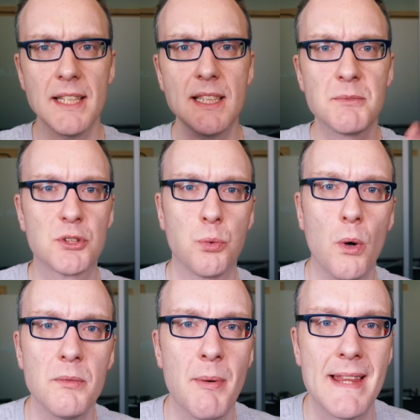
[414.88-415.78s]
Unless I'm
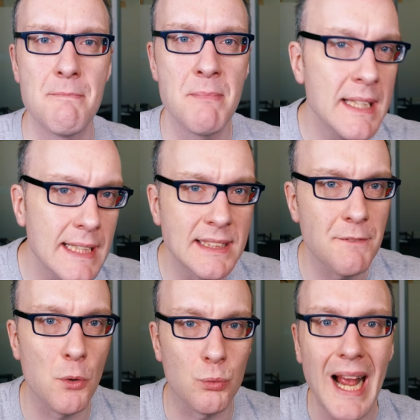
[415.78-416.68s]
swarmed by the minions
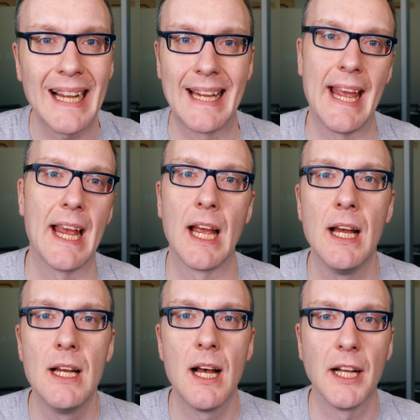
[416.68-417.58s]
of the Rat King,
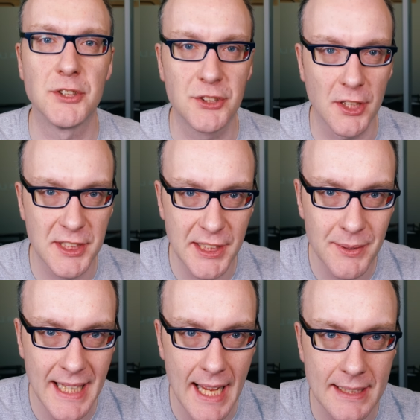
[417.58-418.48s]
I should talk to
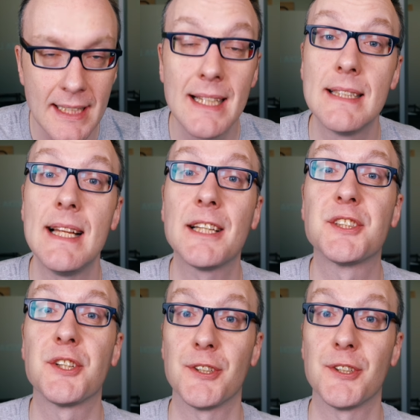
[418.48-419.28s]
you again next